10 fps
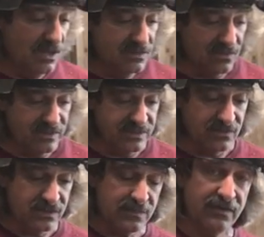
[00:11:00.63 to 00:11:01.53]
So these are
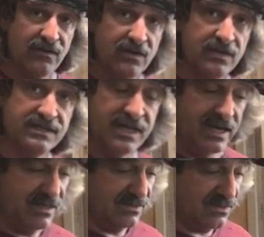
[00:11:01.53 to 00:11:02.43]
some of our
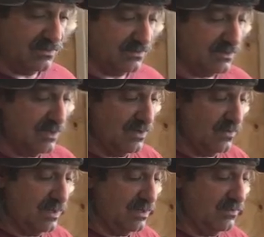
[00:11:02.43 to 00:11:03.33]
design concerns.
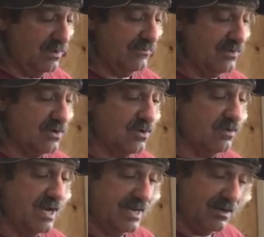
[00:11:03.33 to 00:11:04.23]
We've
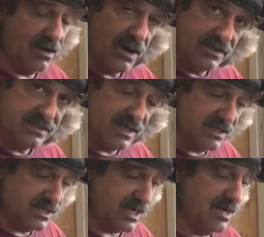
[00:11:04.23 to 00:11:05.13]
created our outside
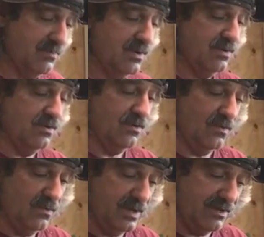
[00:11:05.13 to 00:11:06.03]
shape.
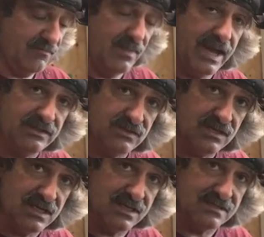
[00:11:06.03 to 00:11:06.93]
We have matched
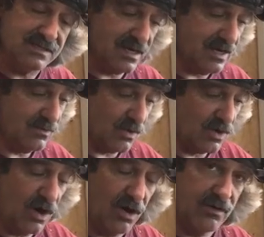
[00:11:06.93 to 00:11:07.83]
the inside. We're
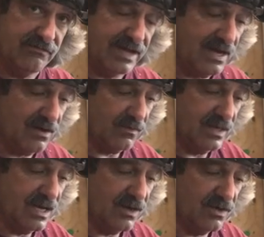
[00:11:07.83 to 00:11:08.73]
carved out. We
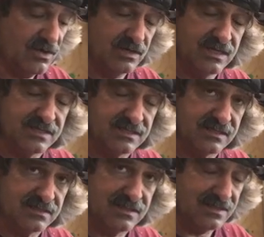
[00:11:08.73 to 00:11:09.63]
got a good
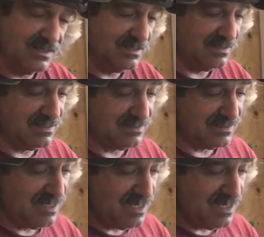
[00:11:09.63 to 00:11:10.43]
consistent thickness.